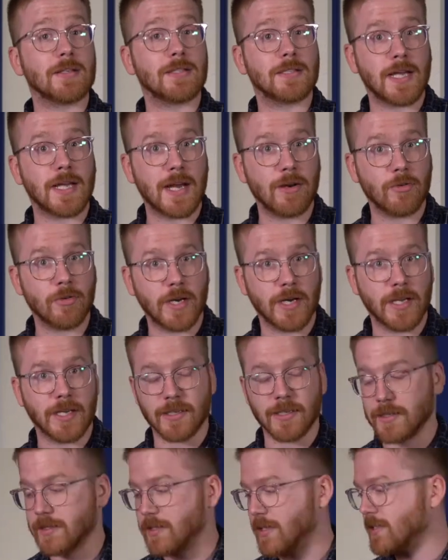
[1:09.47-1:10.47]
sight reading.
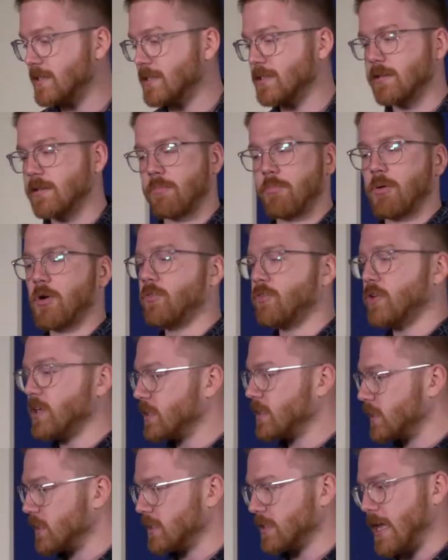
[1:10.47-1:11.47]
This is a perfect
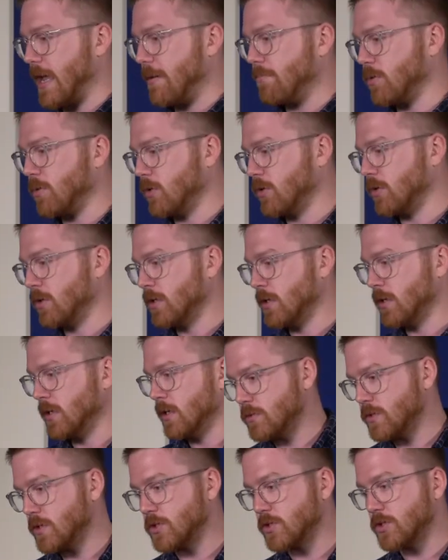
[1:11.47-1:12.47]
example
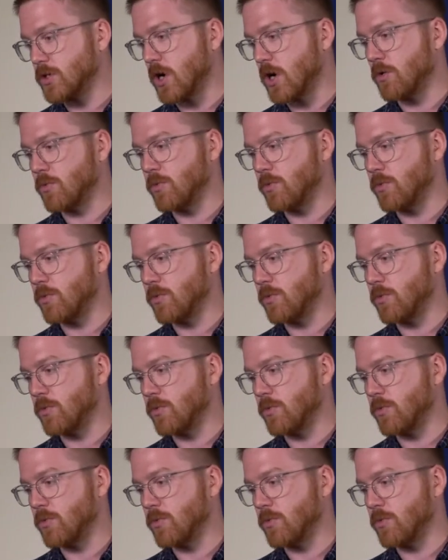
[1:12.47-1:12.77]
to start